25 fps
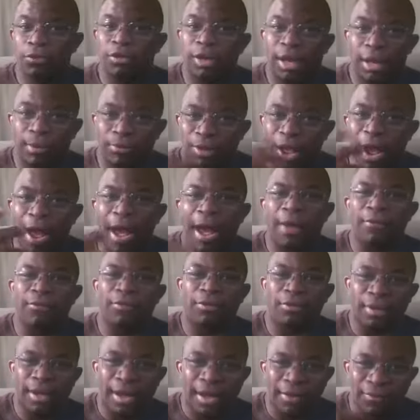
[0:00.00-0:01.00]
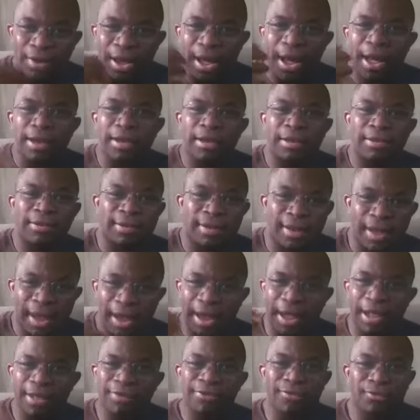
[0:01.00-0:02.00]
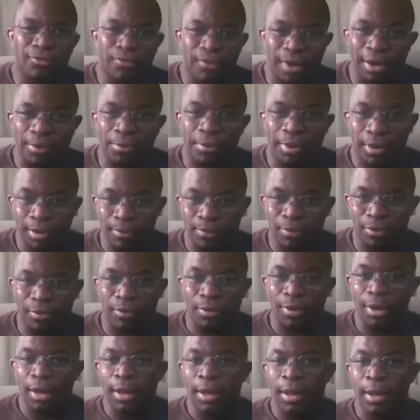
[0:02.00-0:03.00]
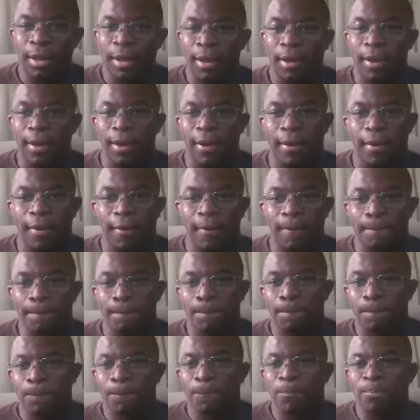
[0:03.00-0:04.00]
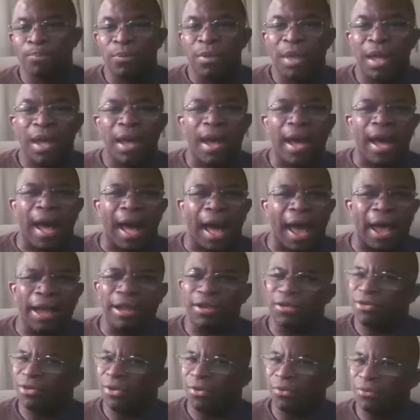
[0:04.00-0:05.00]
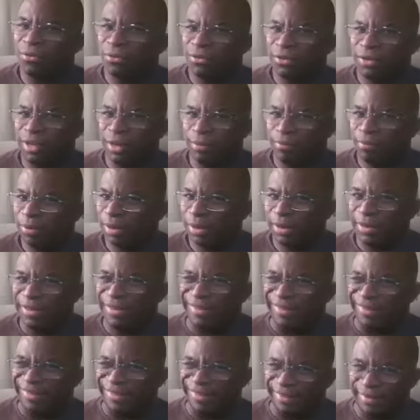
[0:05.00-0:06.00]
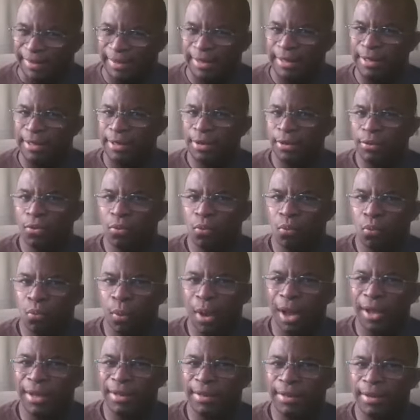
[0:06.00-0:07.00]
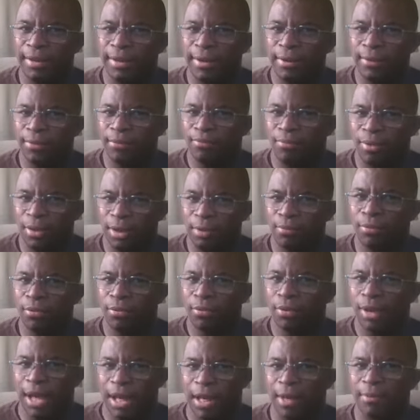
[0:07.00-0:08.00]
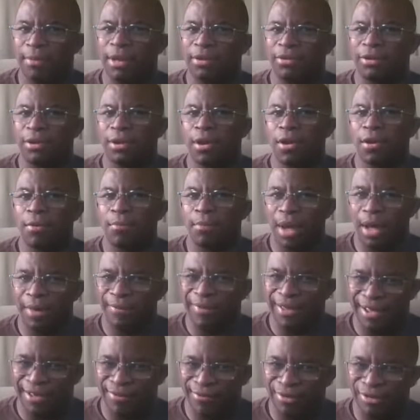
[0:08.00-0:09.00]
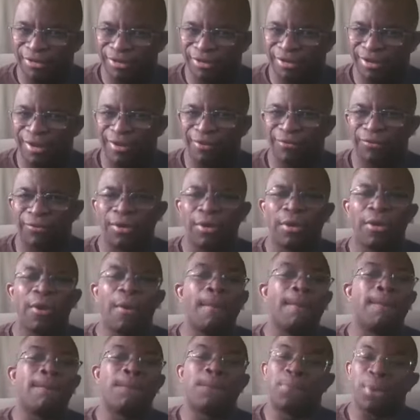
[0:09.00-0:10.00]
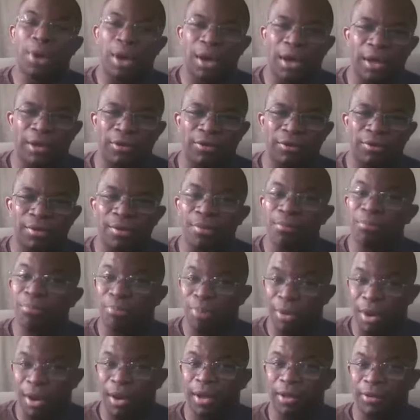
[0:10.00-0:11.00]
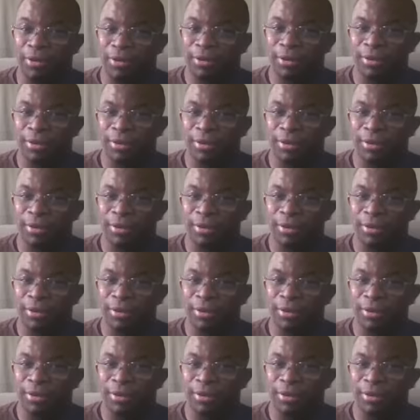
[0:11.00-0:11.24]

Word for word: tapes obviously have gotten into the hands of white people. Um, I don't typically see white people commenting on Bobby Hemmitt's stuff, but but